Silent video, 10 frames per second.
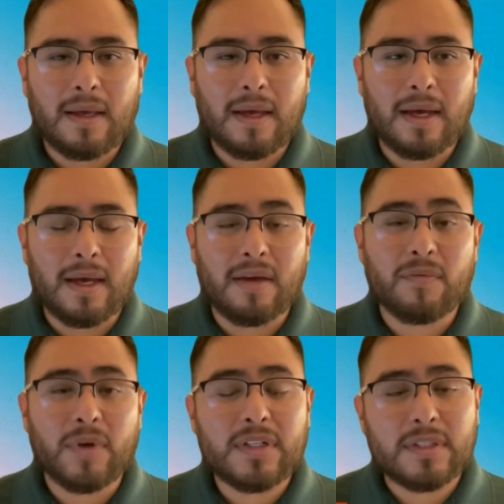I've
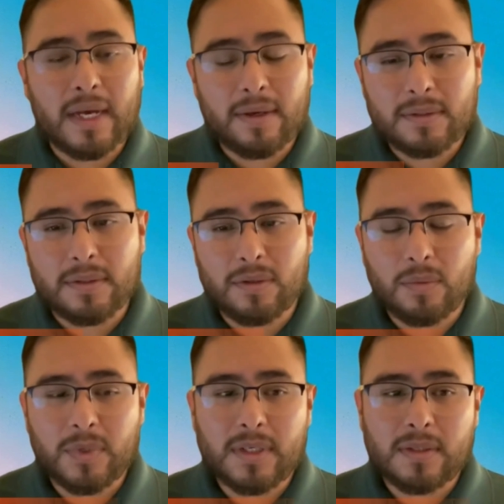reached out to
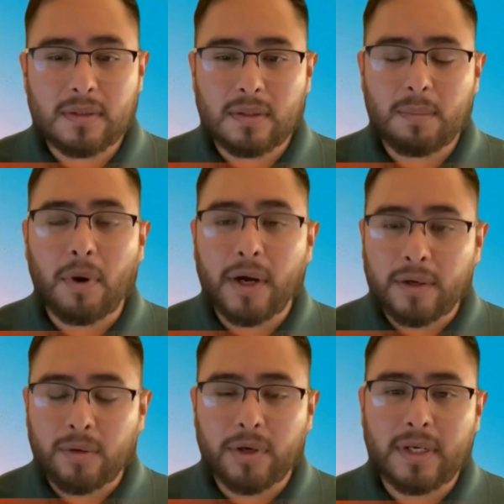numerous partner
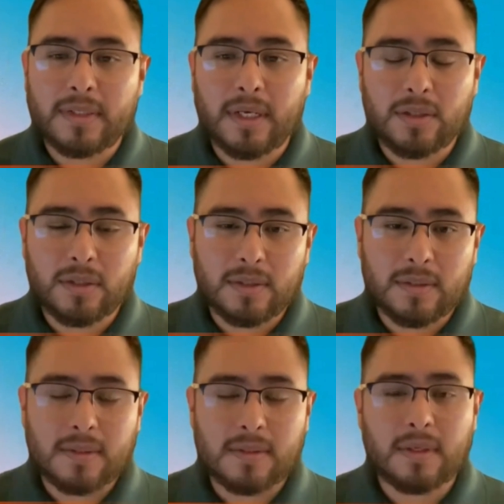
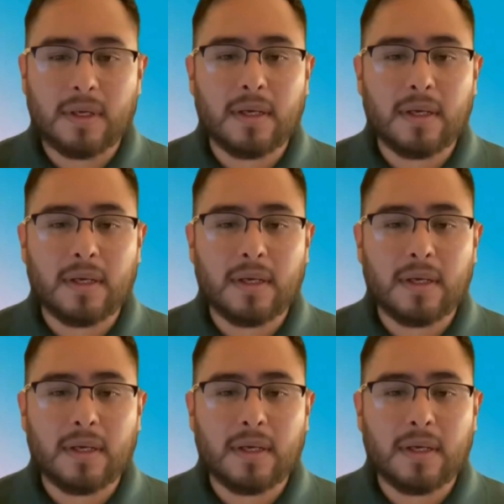organizations,